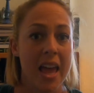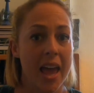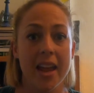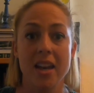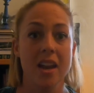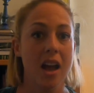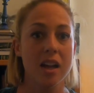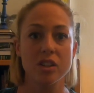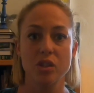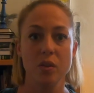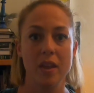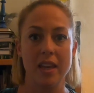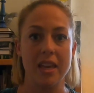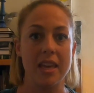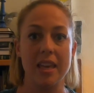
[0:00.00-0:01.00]
And not so
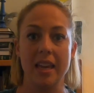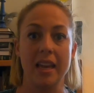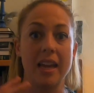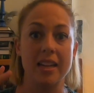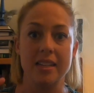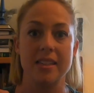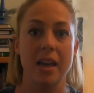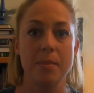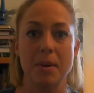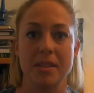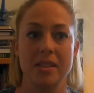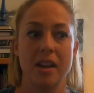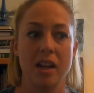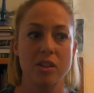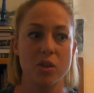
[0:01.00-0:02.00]
that he can condemn
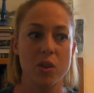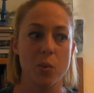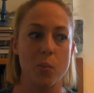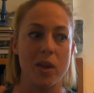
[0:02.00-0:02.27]
us, not so that